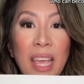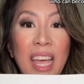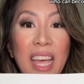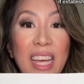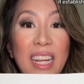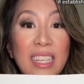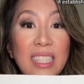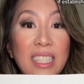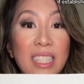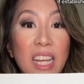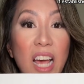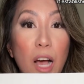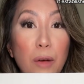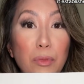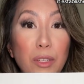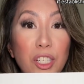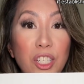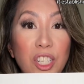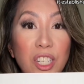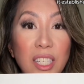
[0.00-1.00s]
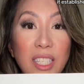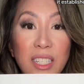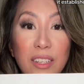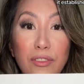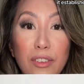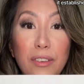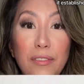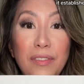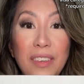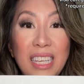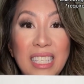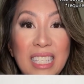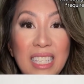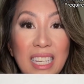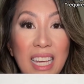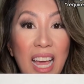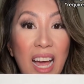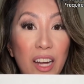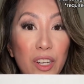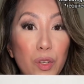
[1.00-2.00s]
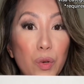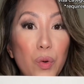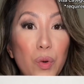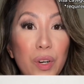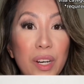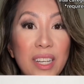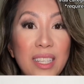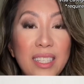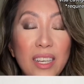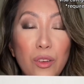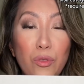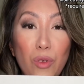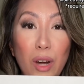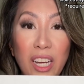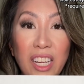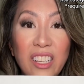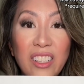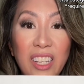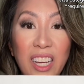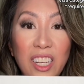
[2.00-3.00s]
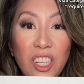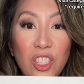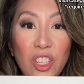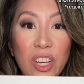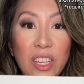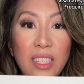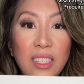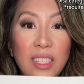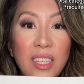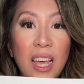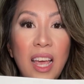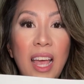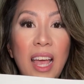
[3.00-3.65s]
It establishes different visa categories and regulations.